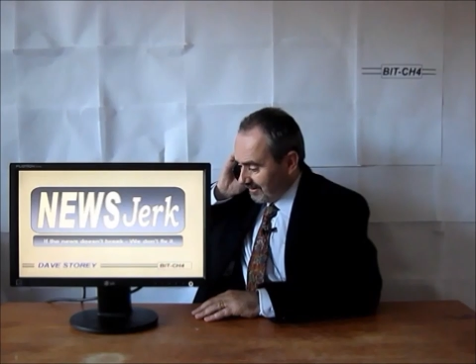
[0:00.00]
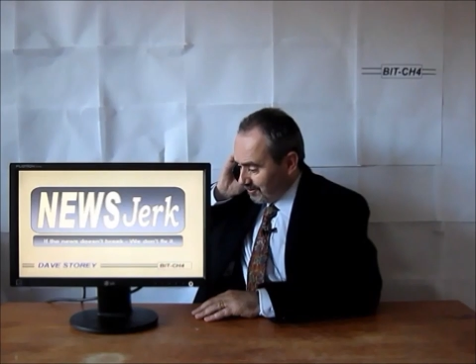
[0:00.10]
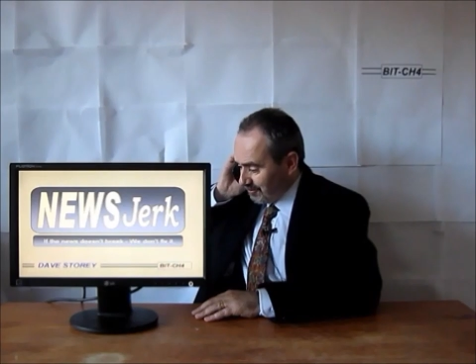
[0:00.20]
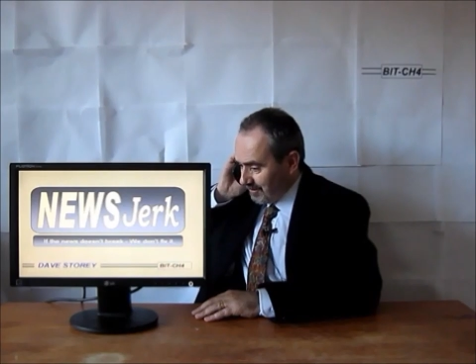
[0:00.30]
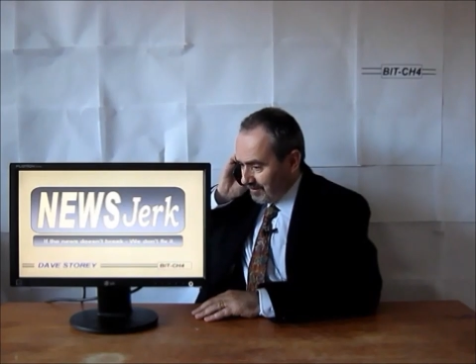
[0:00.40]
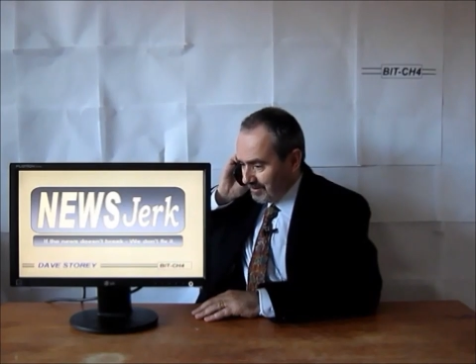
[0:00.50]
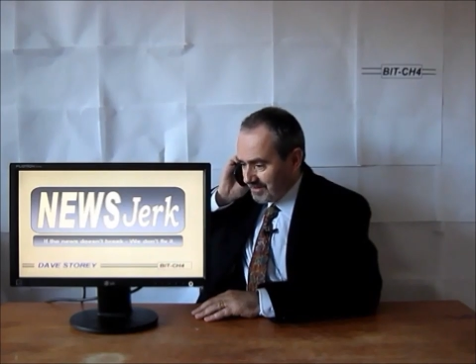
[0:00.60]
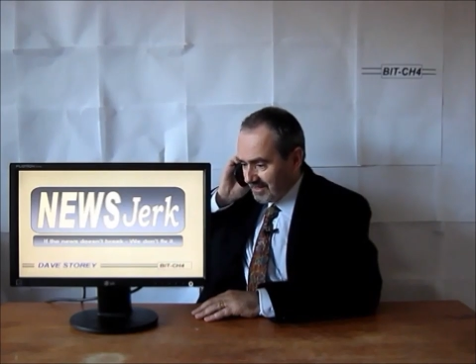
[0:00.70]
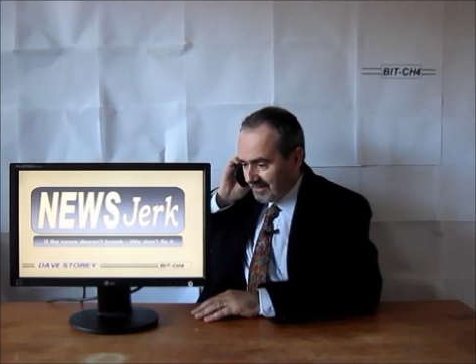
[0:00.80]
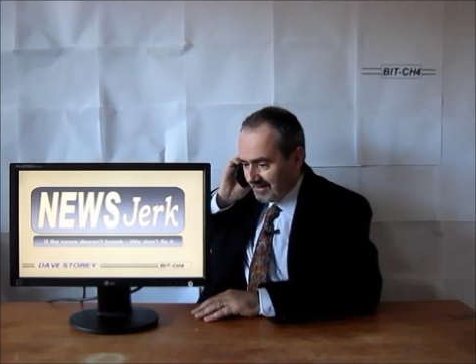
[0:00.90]
I don't remember him
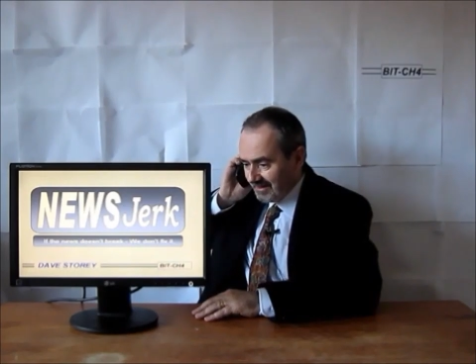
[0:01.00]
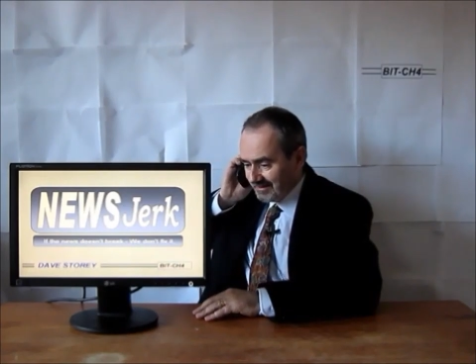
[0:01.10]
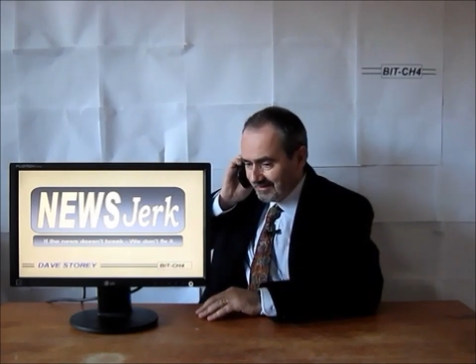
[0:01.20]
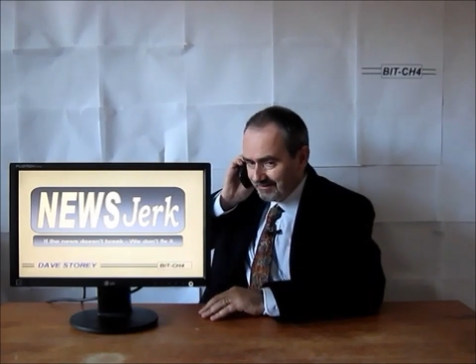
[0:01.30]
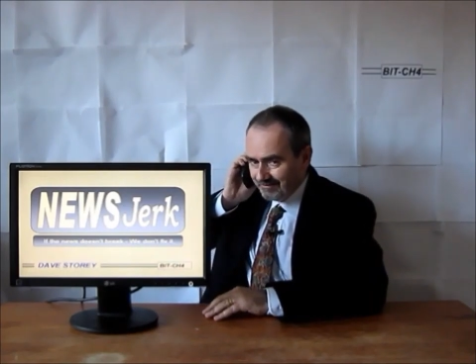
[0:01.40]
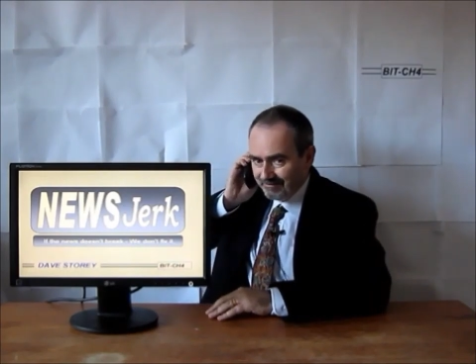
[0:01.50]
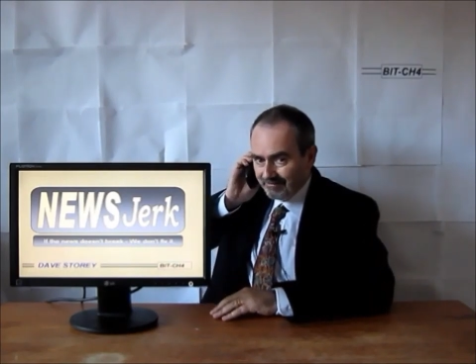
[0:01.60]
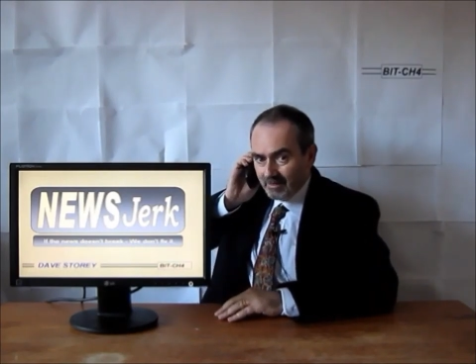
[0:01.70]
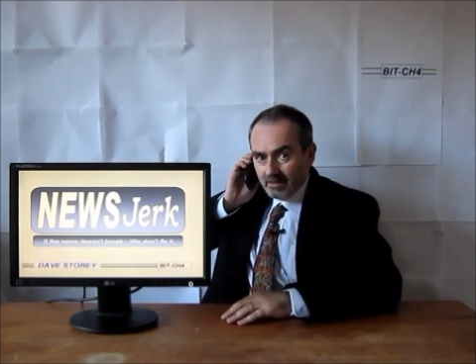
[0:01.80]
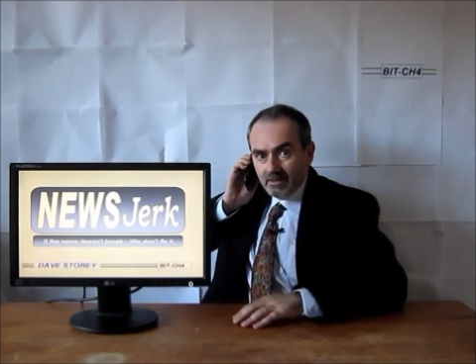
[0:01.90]
saying that.
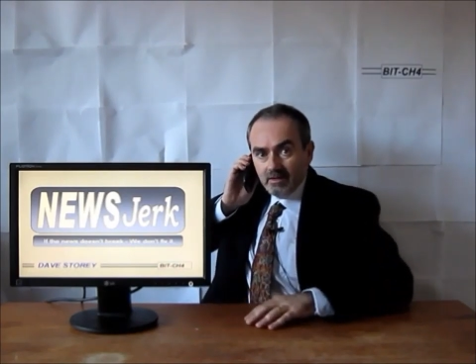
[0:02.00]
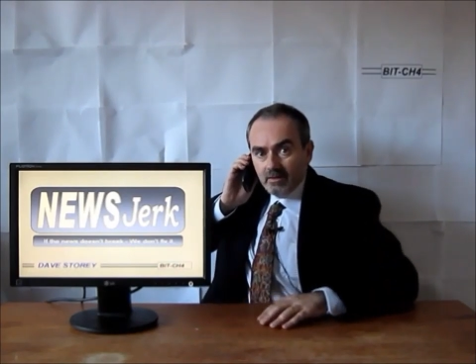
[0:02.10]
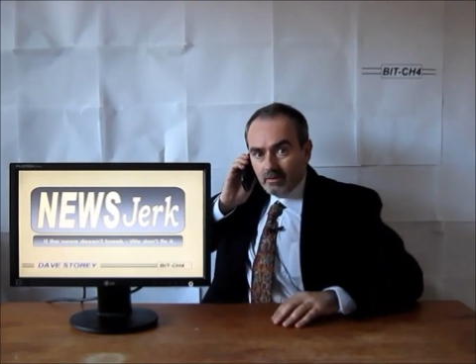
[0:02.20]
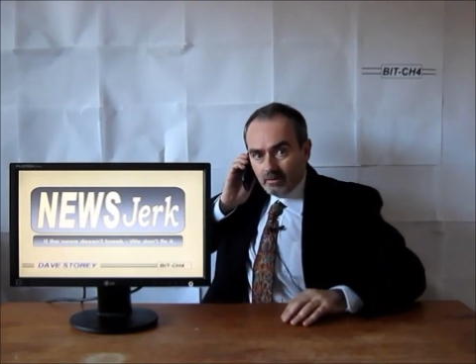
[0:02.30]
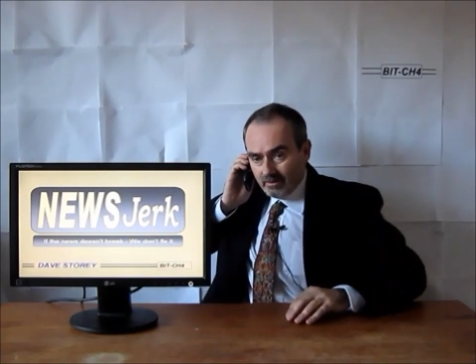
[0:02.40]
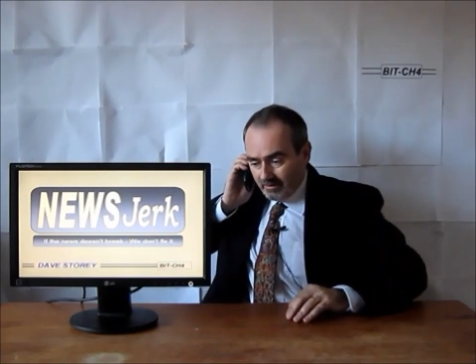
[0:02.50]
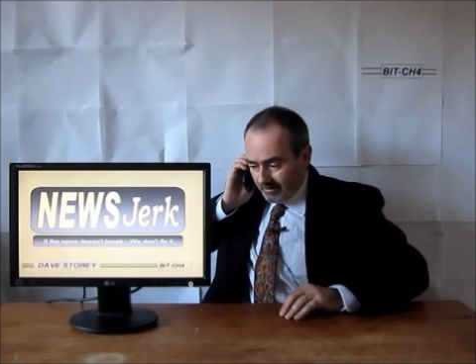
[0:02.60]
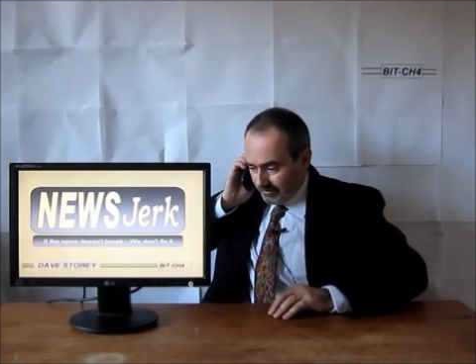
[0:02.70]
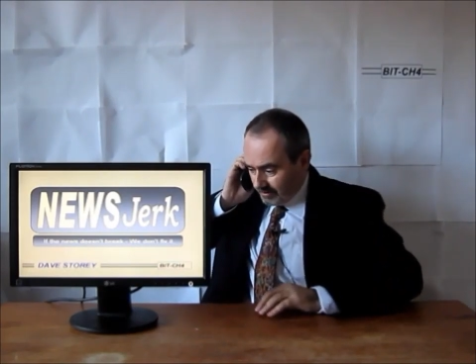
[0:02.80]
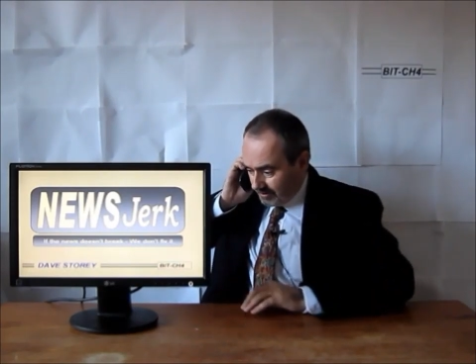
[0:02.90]
Oh,
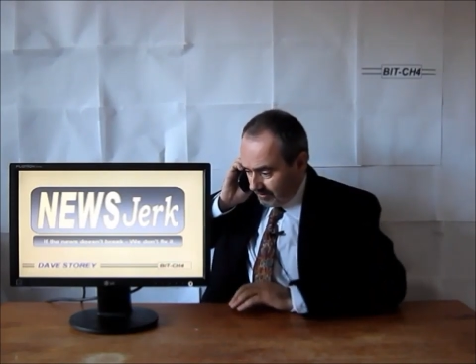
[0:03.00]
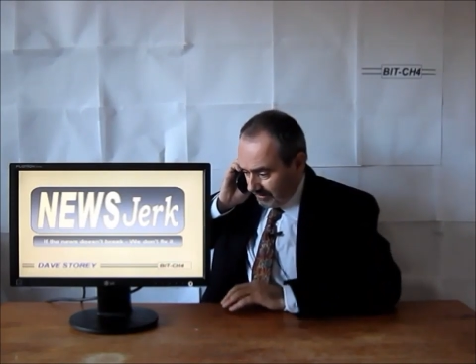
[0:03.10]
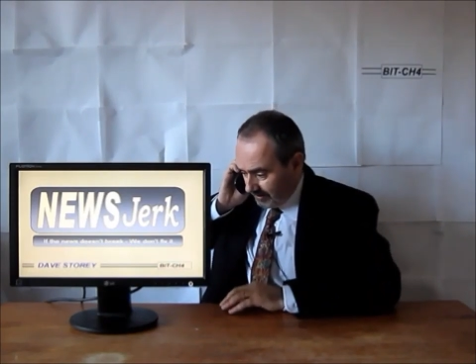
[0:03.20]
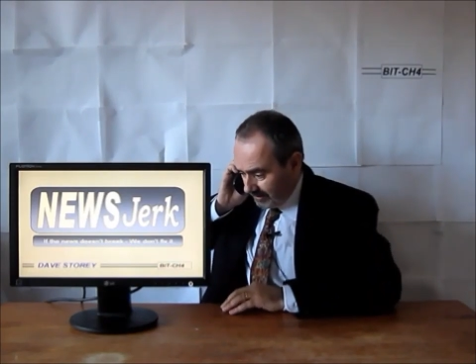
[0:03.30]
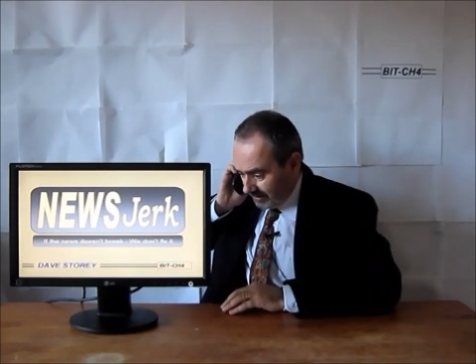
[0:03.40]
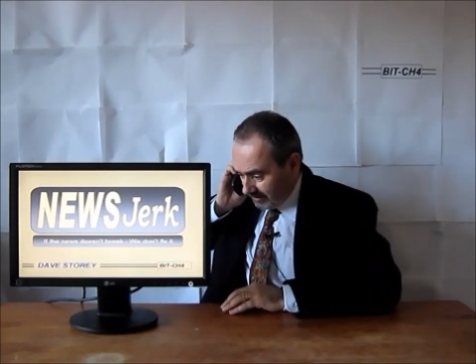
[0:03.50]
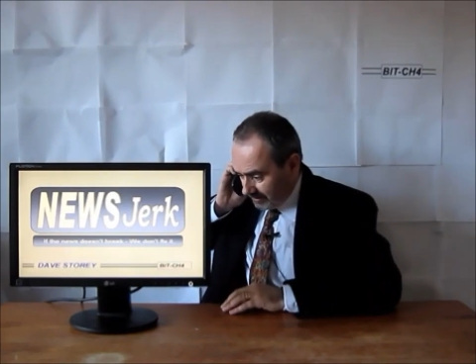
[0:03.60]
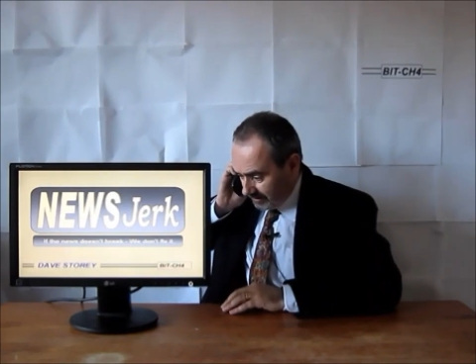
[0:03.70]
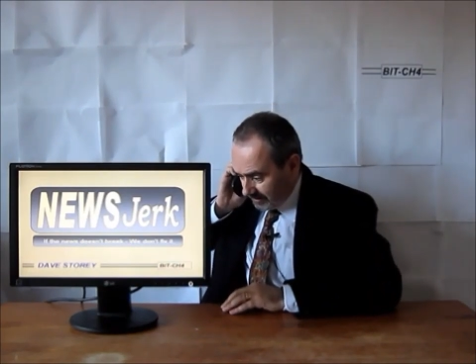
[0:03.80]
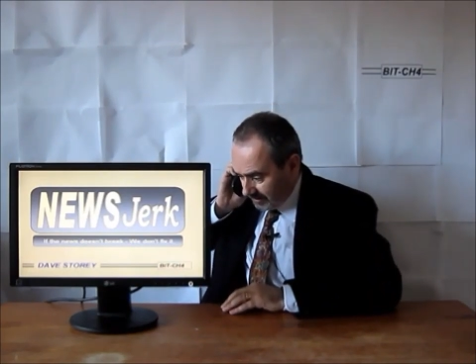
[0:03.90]
I've got to go now. I will
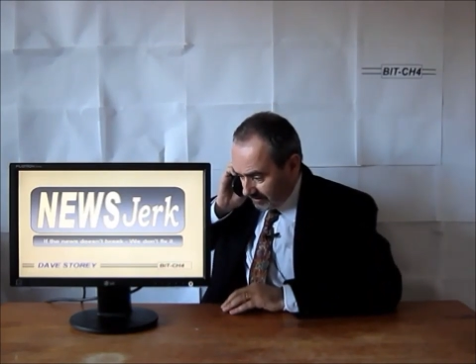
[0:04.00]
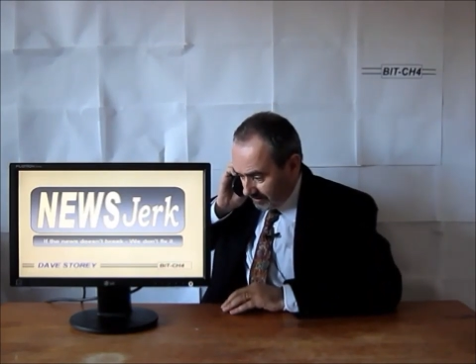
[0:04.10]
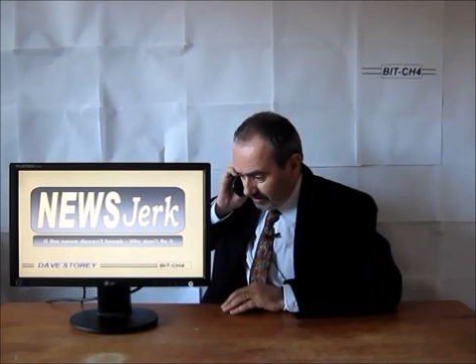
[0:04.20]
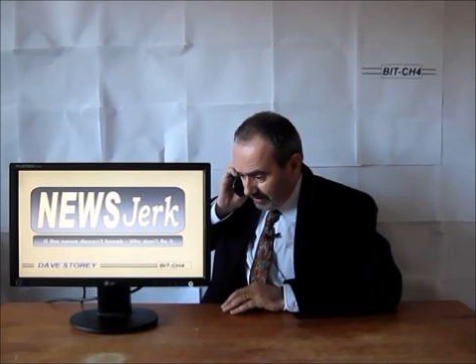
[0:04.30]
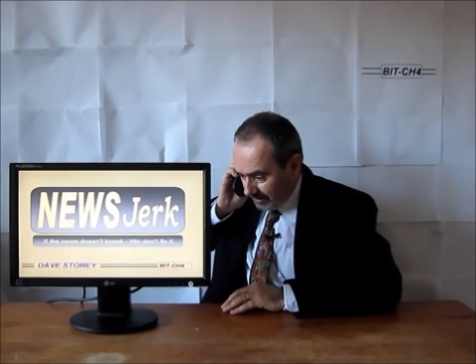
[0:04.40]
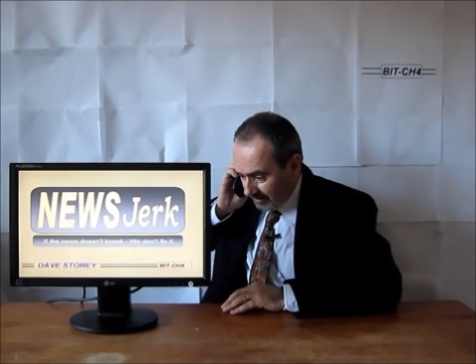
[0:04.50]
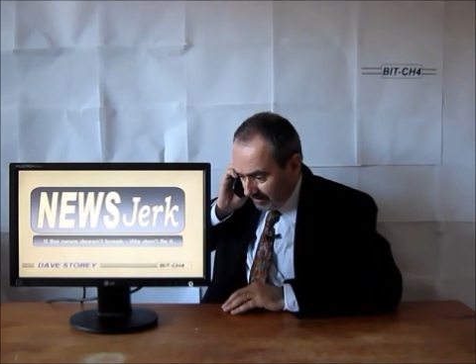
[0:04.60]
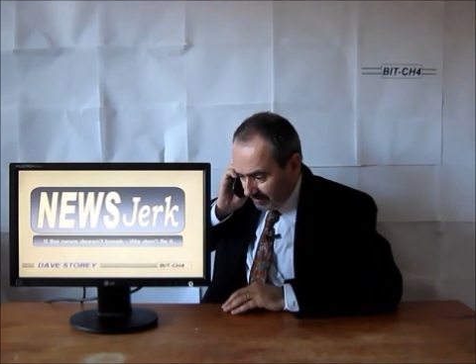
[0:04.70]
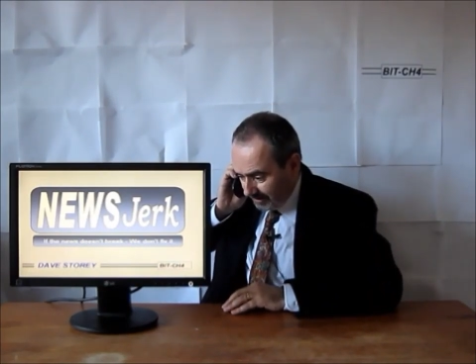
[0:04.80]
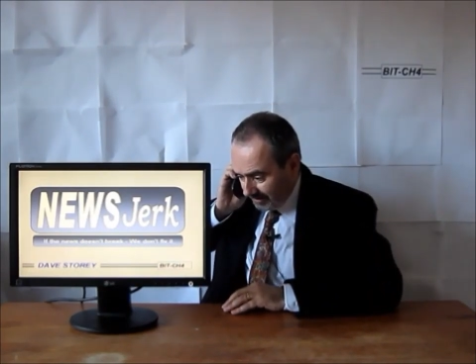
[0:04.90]
catch you later. Okay,
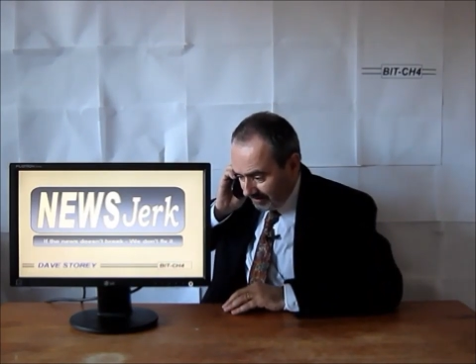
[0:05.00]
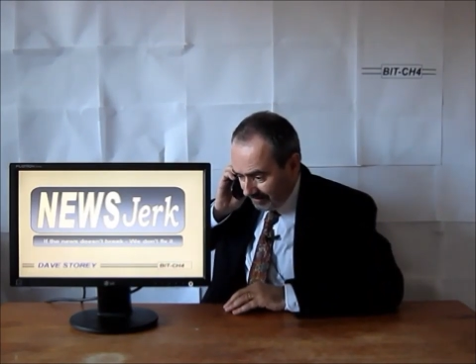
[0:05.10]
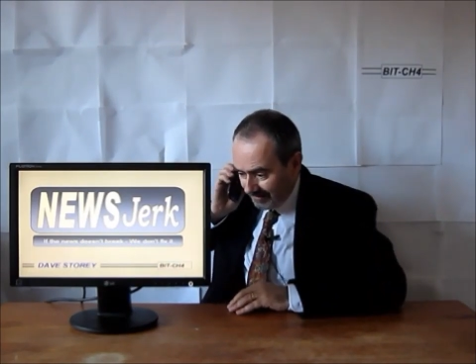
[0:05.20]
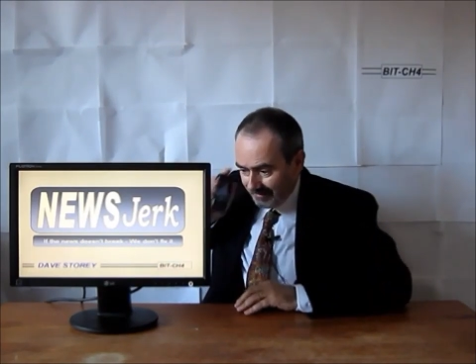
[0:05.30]
bye.